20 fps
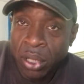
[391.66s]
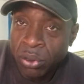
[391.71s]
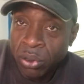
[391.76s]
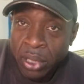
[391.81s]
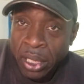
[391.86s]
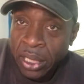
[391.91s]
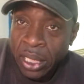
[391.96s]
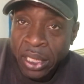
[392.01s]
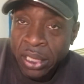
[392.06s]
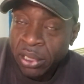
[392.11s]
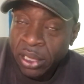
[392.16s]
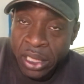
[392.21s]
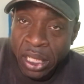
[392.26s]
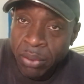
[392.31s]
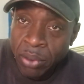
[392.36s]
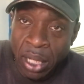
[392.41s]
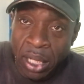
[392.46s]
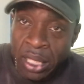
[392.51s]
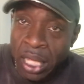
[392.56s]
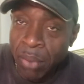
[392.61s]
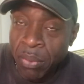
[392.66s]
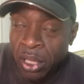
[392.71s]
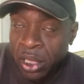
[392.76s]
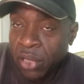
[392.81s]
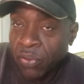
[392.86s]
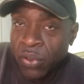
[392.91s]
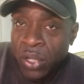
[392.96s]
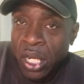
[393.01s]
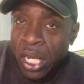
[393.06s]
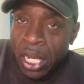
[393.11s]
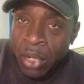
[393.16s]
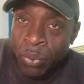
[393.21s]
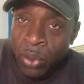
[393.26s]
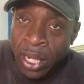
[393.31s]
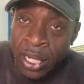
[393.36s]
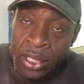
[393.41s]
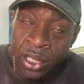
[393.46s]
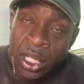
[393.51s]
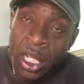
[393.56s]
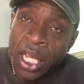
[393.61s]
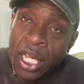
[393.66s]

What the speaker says: it doesn't seem like that much of a high wage.